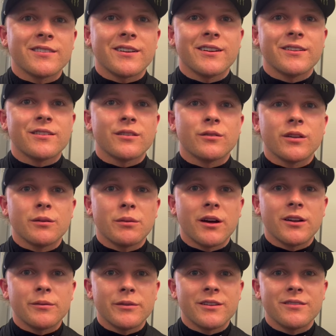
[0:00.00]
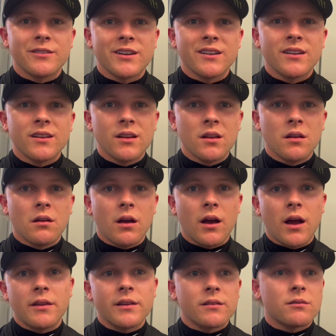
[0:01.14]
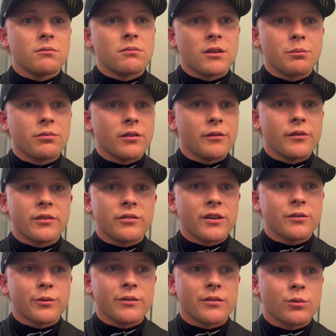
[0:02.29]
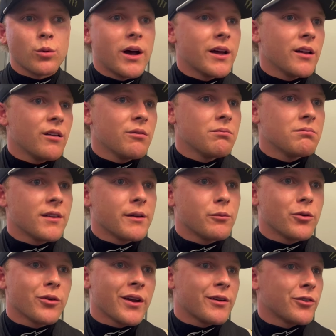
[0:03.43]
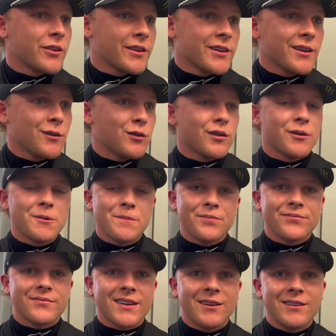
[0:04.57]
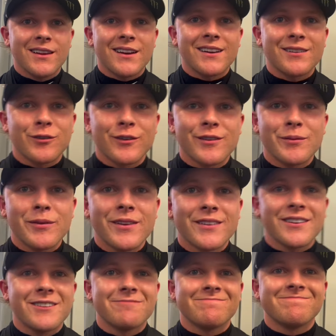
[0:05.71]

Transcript: That doesn't really bother me. But I think the previous race was wild and we ran really good, so I would like it for it to be the same.